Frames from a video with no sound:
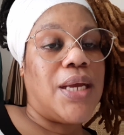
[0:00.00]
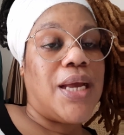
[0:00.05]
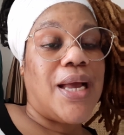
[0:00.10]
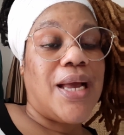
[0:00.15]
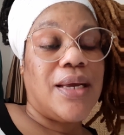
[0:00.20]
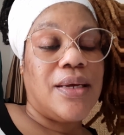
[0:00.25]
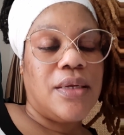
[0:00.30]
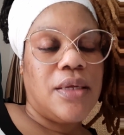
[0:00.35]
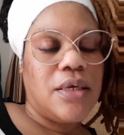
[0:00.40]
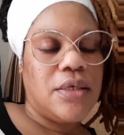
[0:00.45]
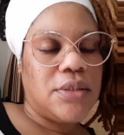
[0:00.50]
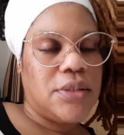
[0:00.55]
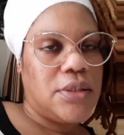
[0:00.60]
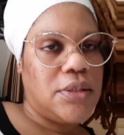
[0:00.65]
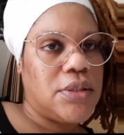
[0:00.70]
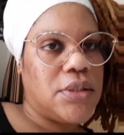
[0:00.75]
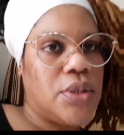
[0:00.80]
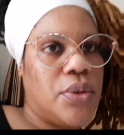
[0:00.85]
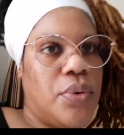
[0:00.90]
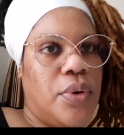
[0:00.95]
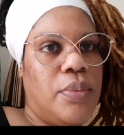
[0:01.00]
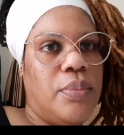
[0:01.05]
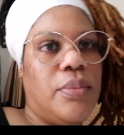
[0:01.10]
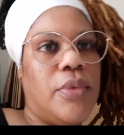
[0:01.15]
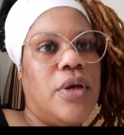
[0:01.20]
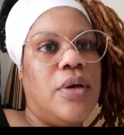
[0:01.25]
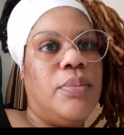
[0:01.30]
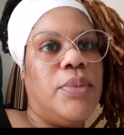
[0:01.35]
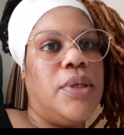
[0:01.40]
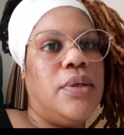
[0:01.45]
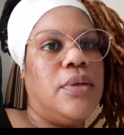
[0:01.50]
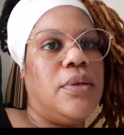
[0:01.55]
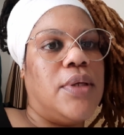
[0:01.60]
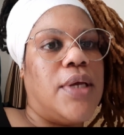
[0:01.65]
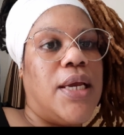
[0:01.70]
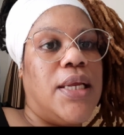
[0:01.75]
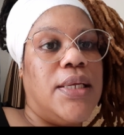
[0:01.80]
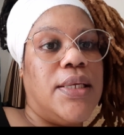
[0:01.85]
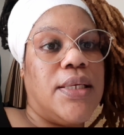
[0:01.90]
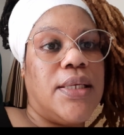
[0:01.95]
coming.
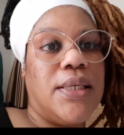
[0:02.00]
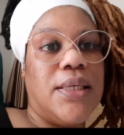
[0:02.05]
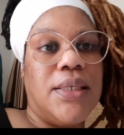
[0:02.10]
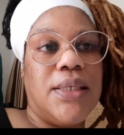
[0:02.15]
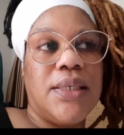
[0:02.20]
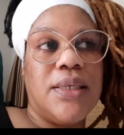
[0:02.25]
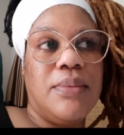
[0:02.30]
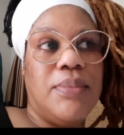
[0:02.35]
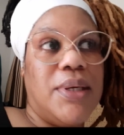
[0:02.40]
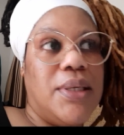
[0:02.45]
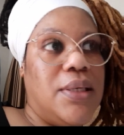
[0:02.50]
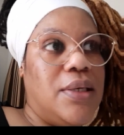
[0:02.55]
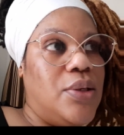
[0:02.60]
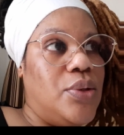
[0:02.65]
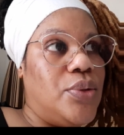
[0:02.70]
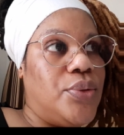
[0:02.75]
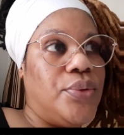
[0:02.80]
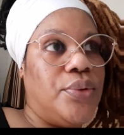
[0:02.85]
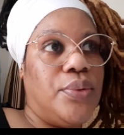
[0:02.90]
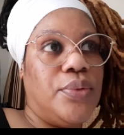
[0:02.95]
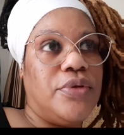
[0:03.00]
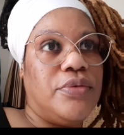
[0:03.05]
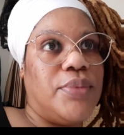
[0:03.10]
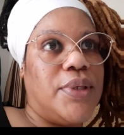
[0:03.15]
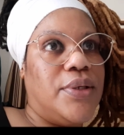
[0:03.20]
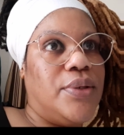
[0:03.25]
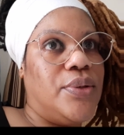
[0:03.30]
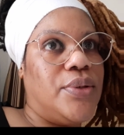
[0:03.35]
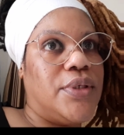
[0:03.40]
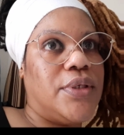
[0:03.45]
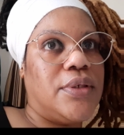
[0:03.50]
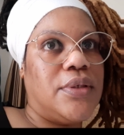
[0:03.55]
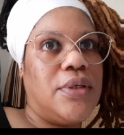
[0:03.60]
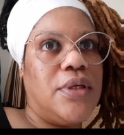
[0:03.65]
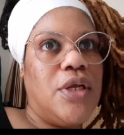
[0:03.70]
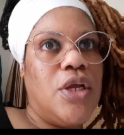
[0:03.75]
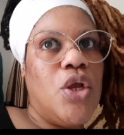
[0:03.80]
At that time, I did not know it was my daughter.